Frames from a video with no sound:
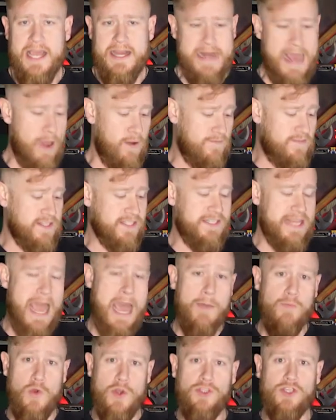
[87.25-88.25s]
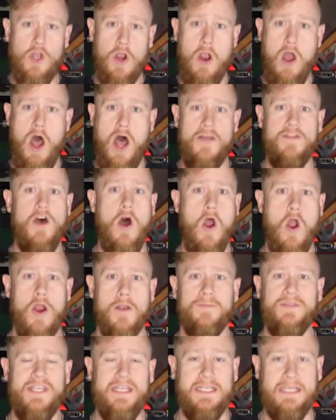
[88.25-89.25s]
Now, if the stab wounds are on the
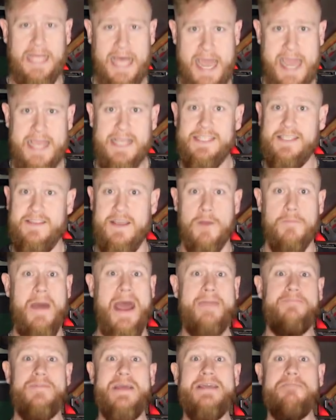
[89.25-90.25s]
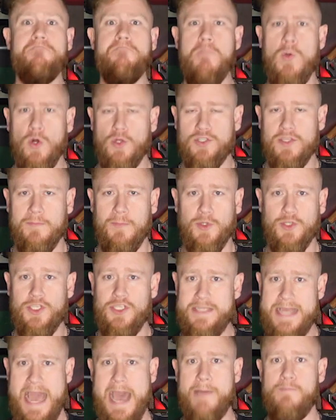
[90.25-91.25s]
arms and legs, there might be multiple
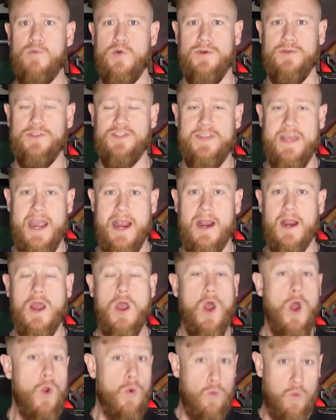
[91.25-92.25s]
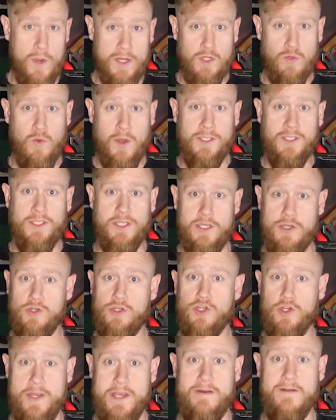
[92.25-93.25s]
stab wounds there. Which ones do you
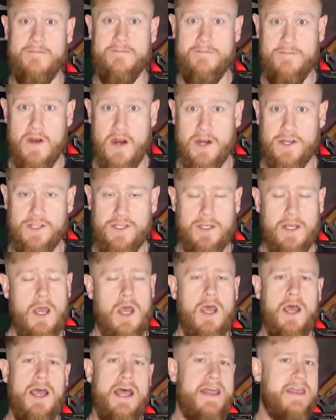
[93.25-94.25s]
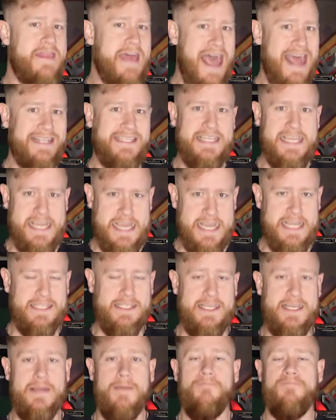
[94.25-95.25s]
treat first? That's
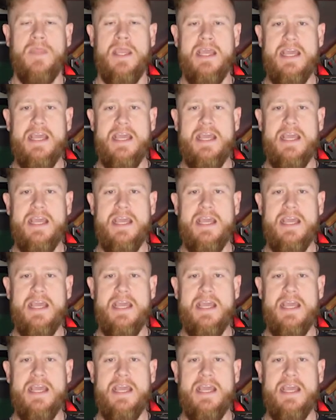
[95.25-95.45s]
easy.